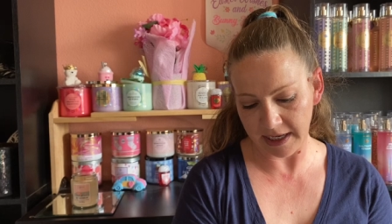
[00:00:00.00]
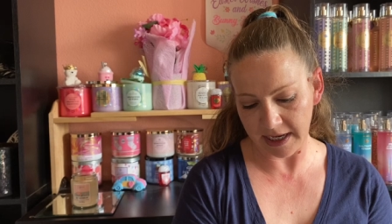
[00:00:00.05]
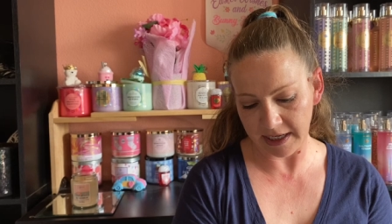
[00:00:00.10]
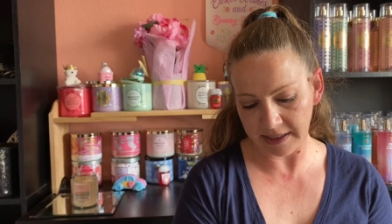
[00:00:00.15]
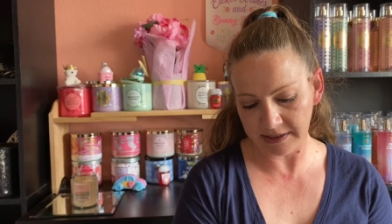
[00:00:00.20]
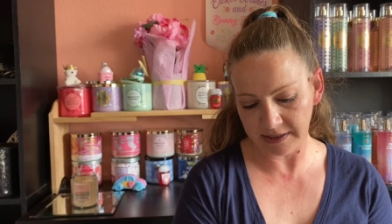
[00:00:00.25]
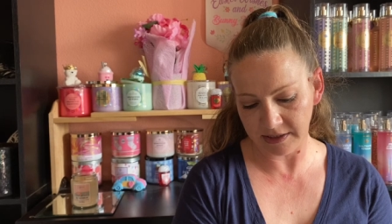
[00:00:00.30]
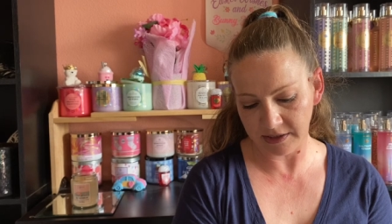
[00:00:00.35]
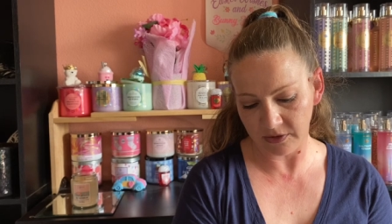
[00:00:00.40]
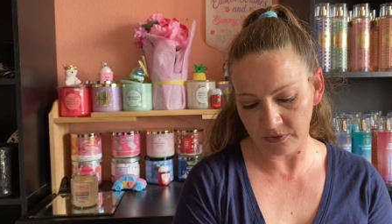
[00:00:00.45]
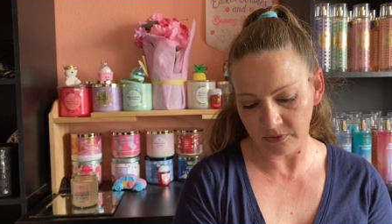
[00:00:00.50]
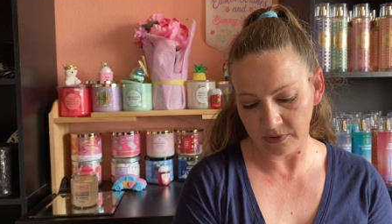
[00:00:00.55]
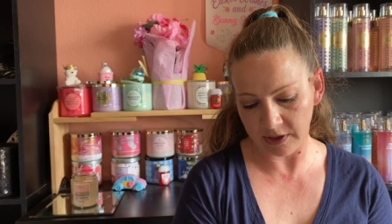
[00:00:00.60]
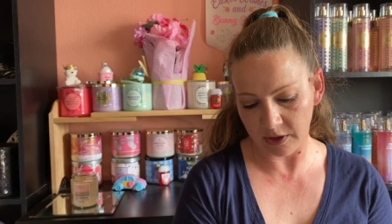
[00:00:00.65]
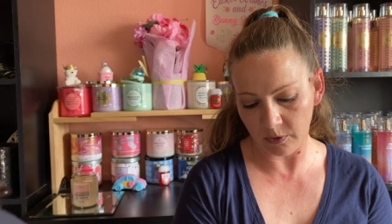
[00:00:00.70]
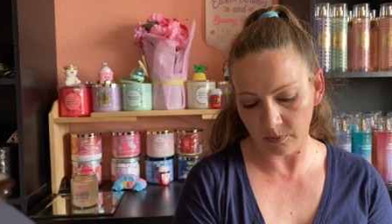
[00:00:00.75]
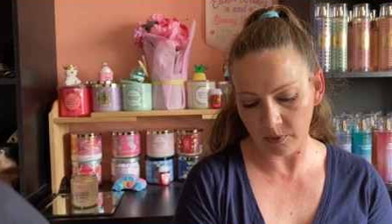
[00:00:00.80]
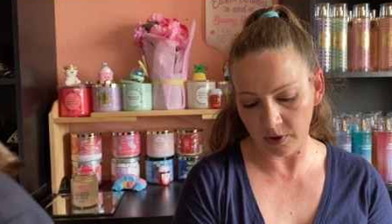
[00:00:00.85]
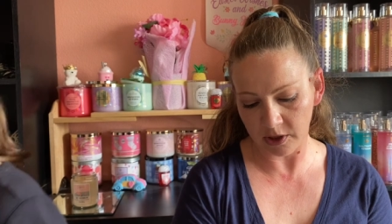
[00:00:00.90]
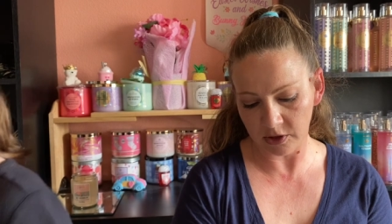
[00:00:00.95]
acetone
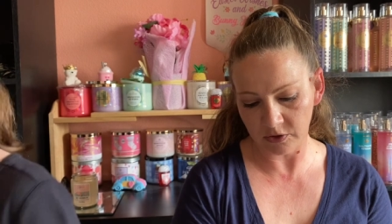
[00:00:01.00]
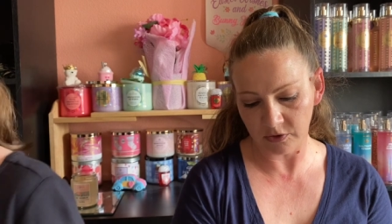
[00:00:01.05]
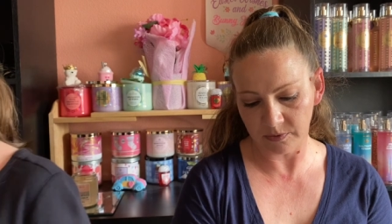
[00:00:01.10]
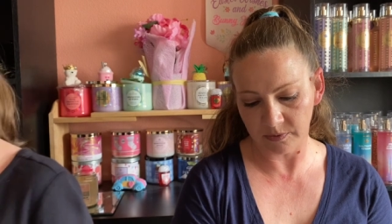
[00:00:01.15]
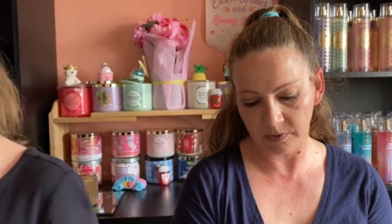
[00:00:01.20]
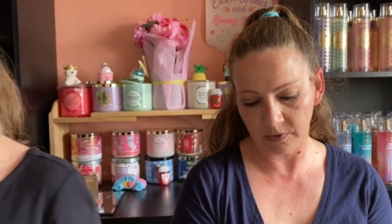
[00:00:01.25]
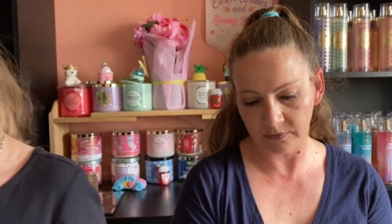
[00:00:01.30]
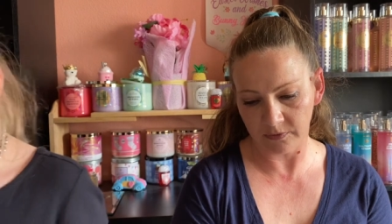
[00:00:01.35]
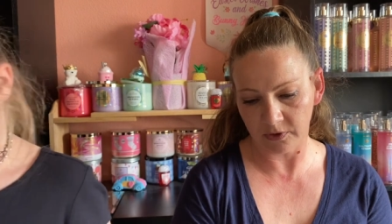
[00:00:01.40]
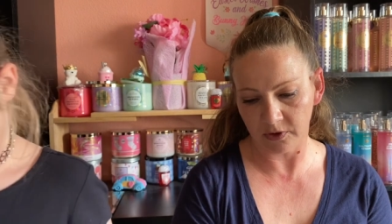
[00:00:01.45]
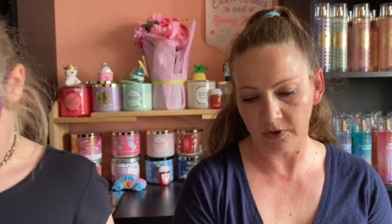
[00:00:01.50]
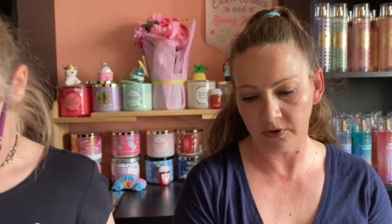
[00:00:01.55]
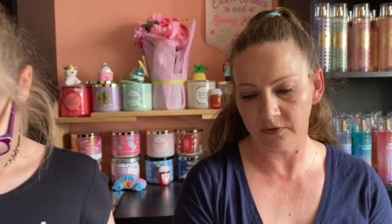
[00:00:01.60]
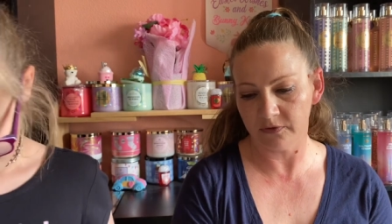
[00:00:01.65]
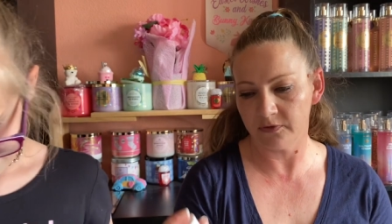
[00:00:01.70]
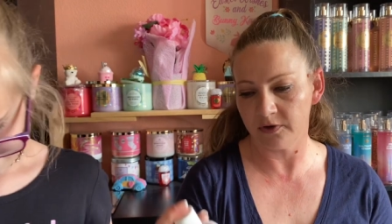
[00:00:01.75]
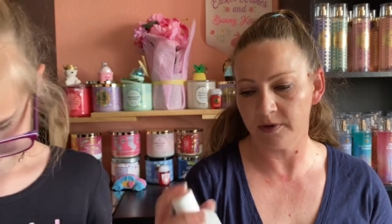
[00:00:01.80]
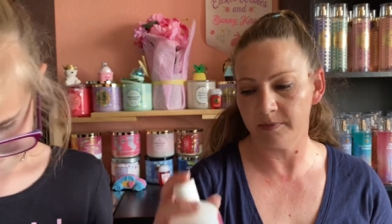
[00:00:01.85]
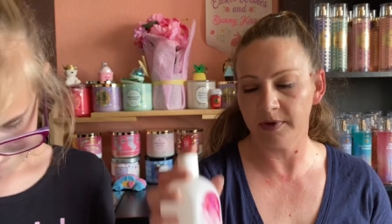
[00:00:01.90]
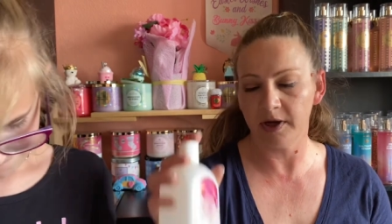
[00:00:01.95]
nail polish remover
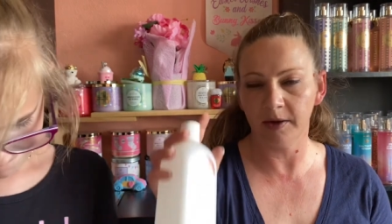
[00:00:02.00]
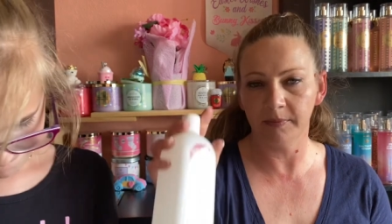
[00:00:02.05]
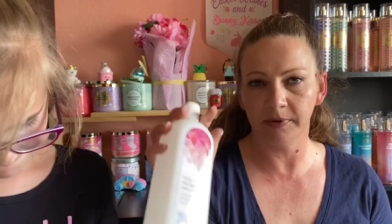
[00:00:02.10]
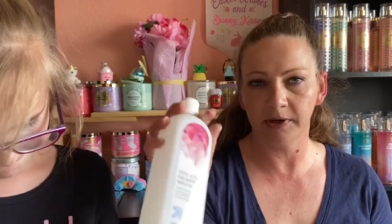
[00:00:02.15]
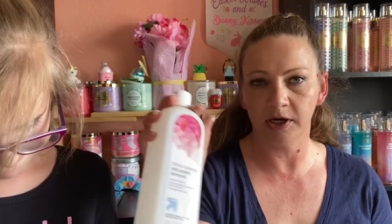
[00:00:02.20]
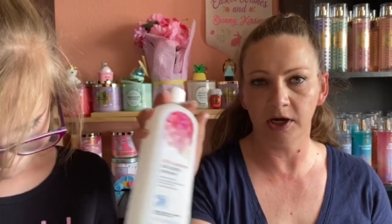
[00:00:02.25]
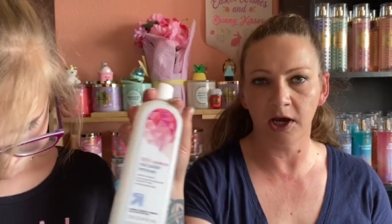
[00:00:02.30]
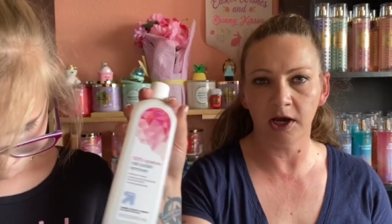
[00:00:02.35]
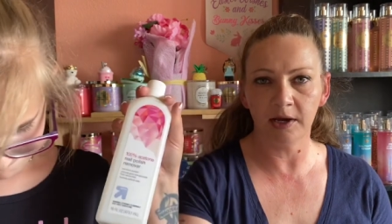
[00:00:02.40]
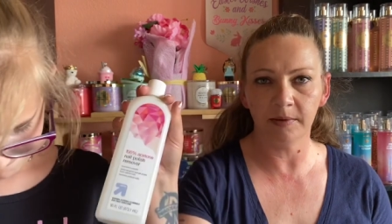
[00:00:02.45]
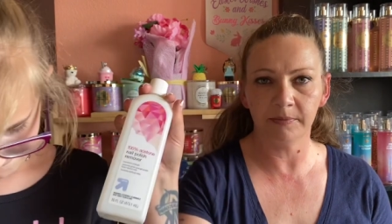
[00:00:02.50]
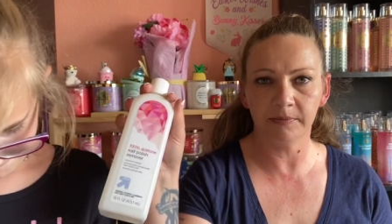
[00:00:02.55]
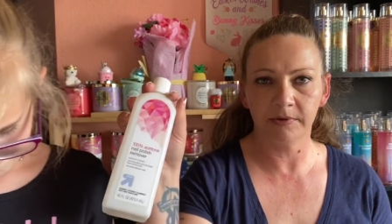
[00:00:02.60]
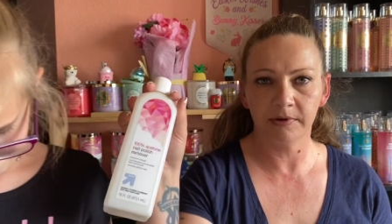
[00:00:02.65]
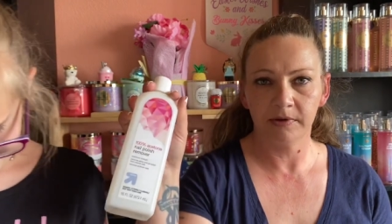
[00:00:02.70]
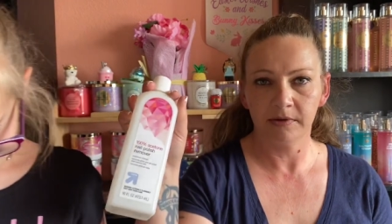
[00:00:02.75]
from Up and Up.